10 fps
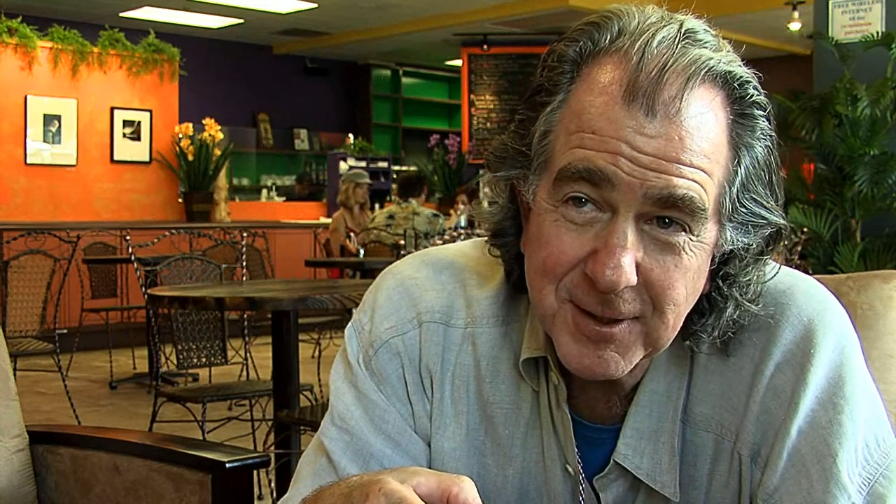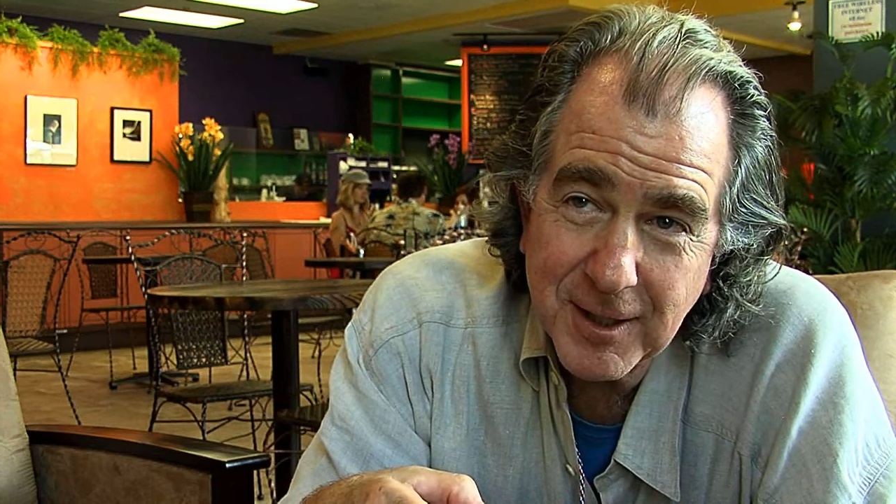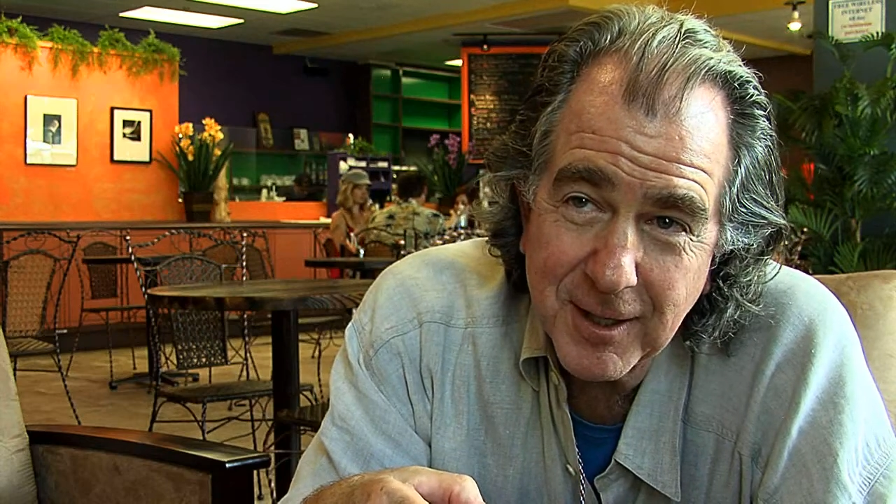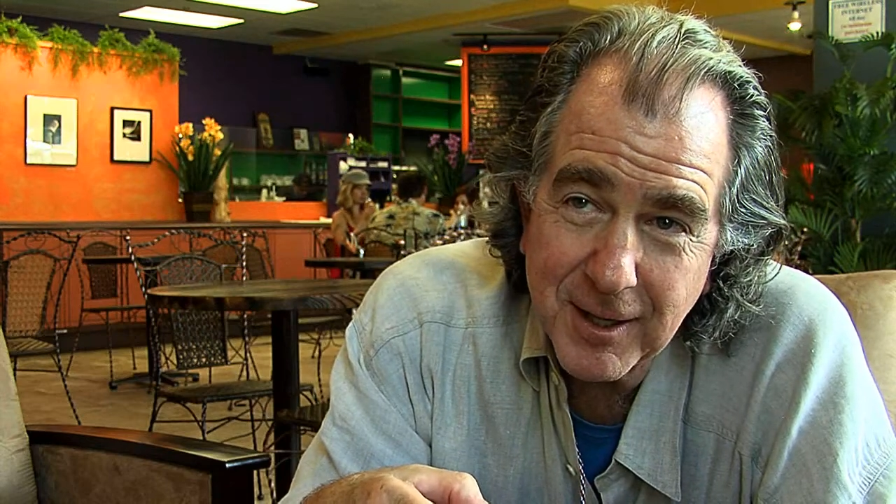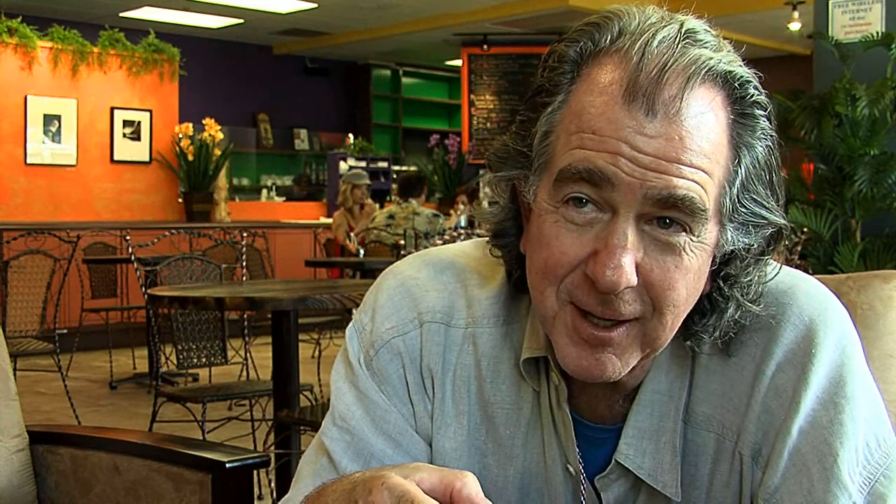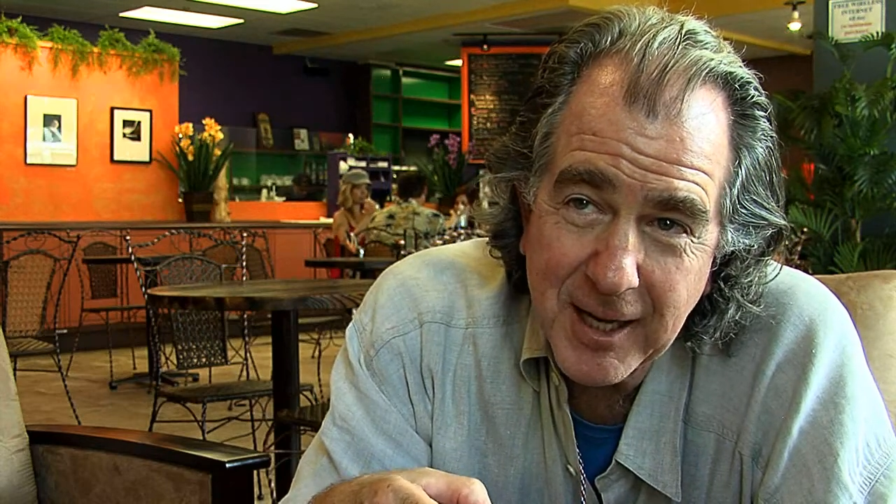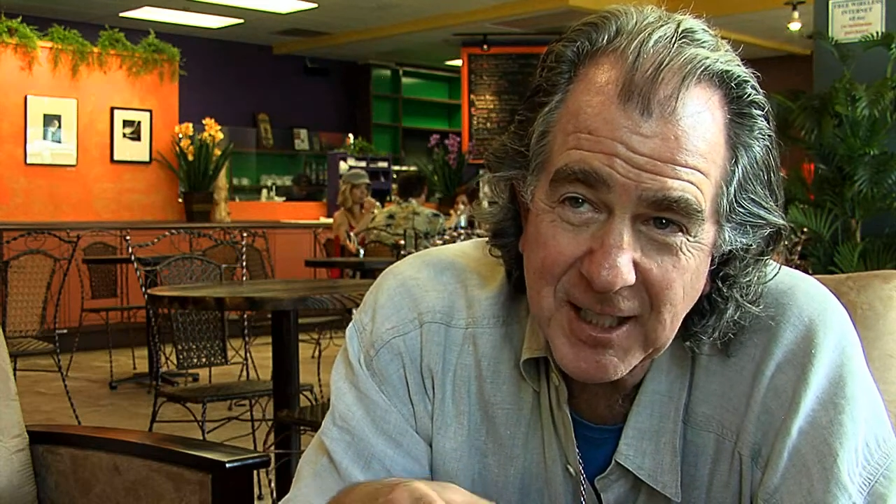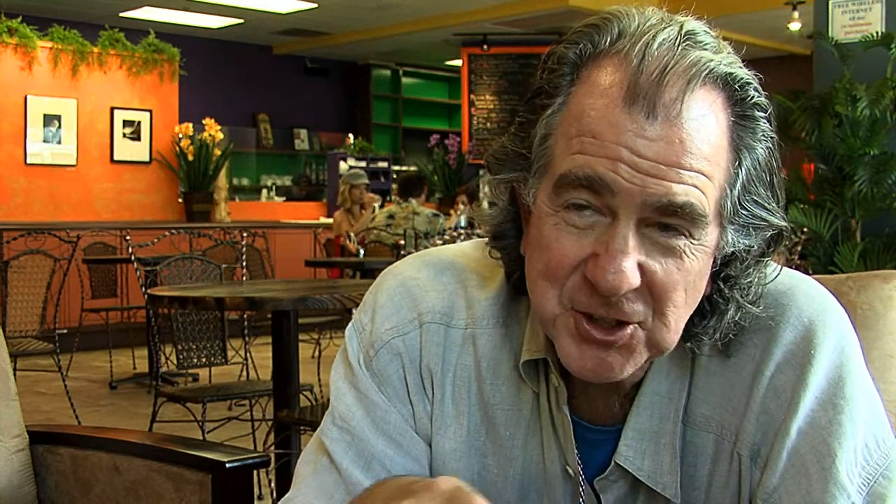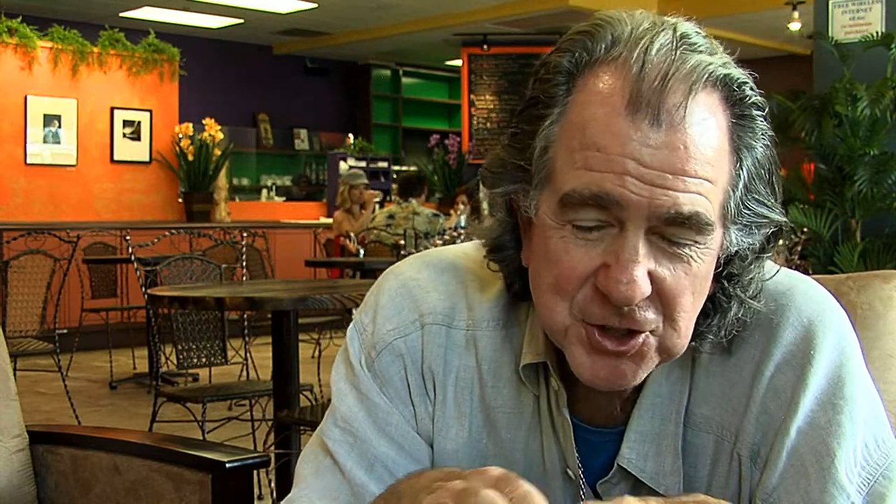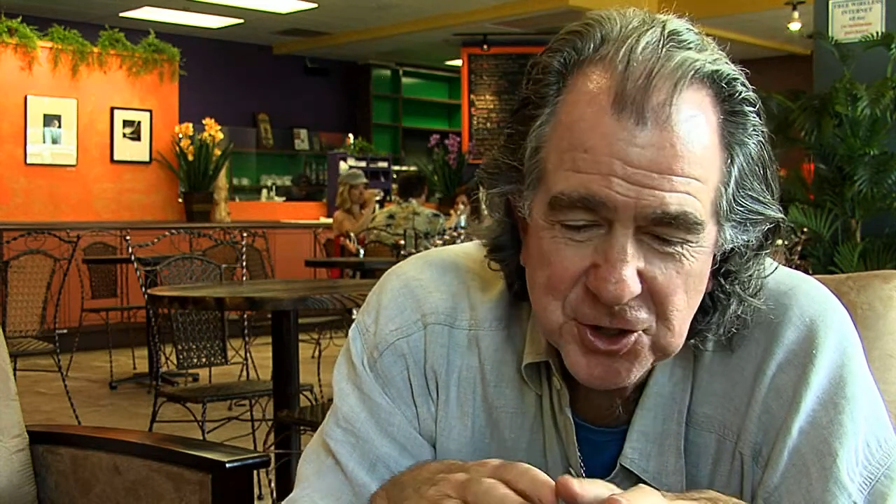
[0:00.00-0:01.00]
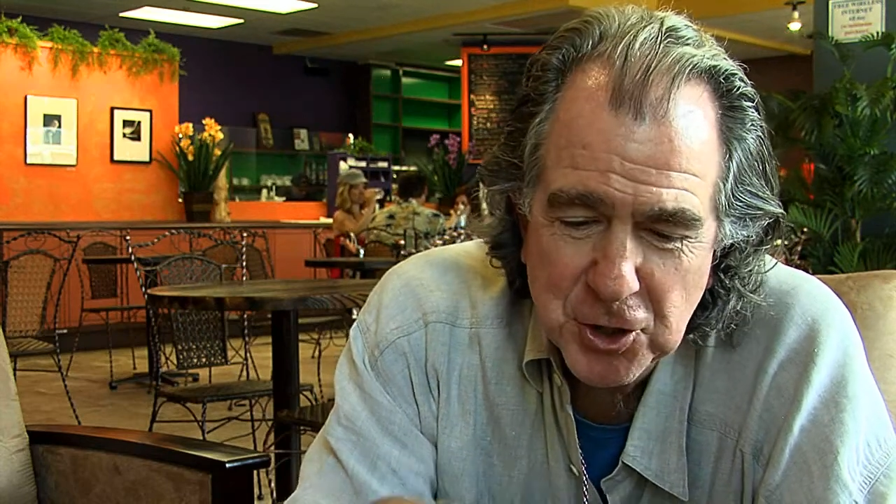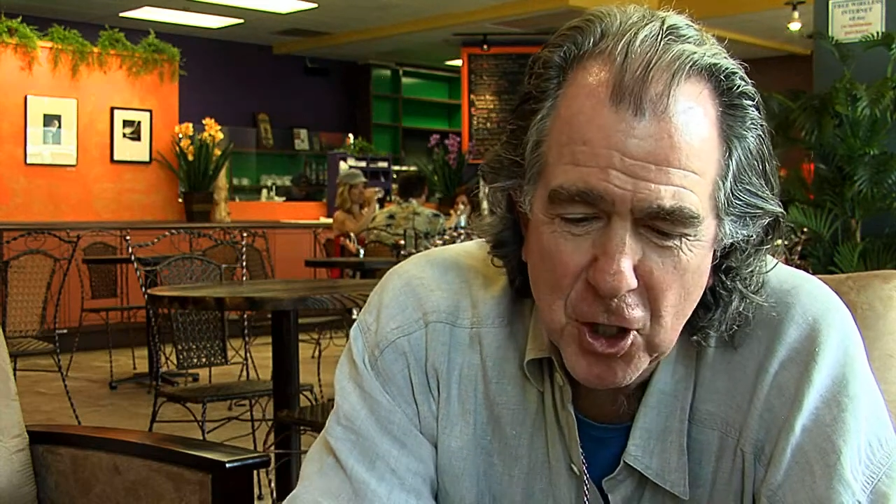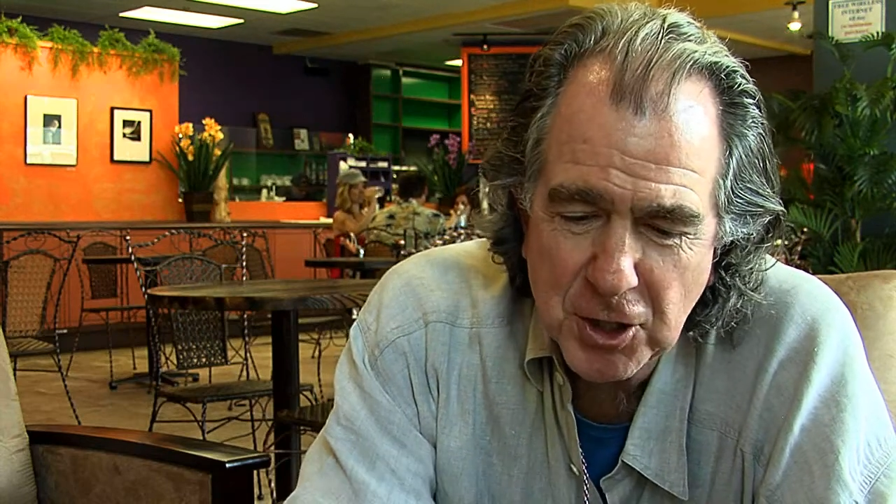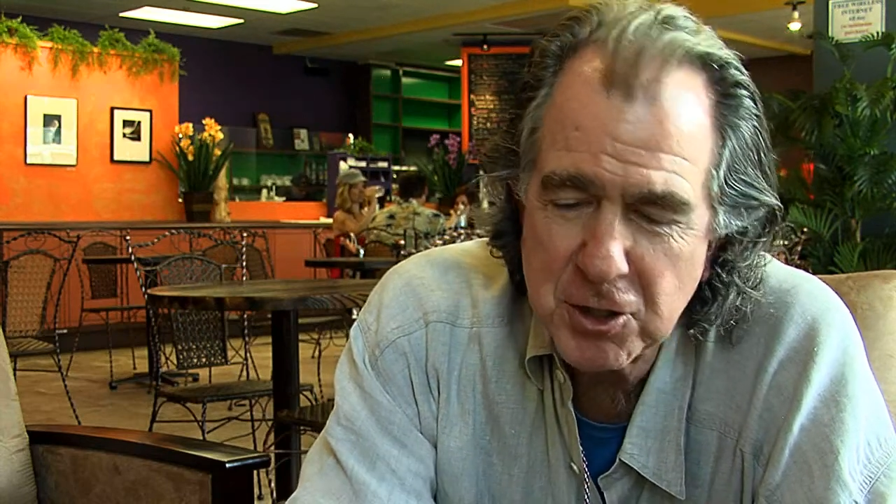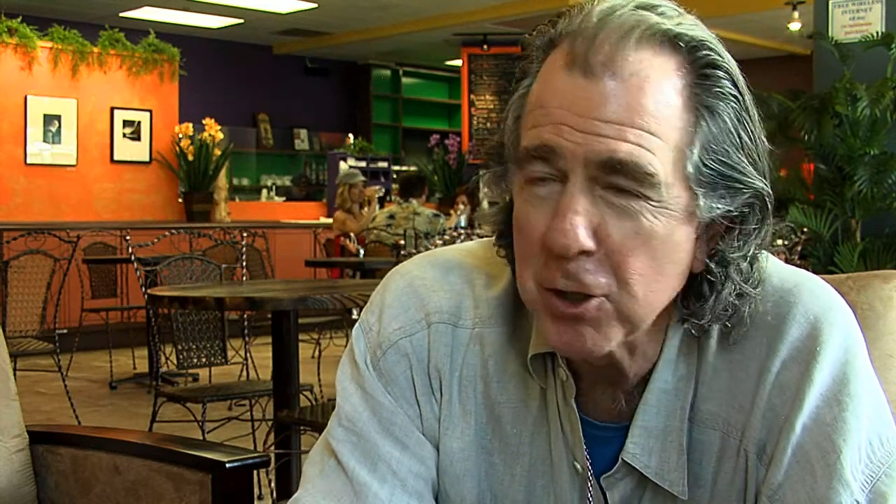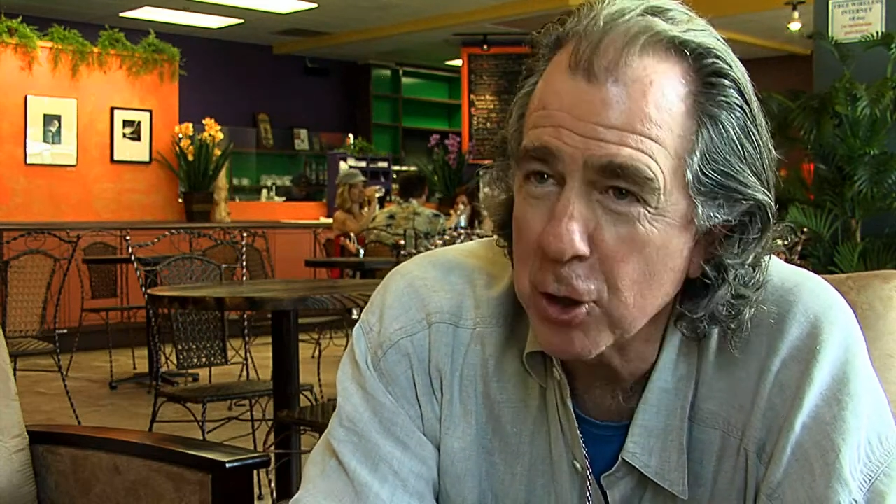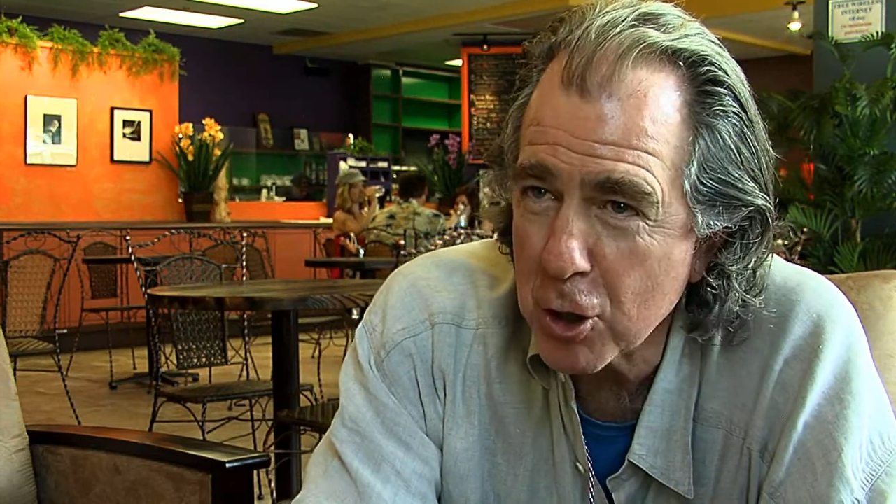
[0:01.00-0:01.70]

I sought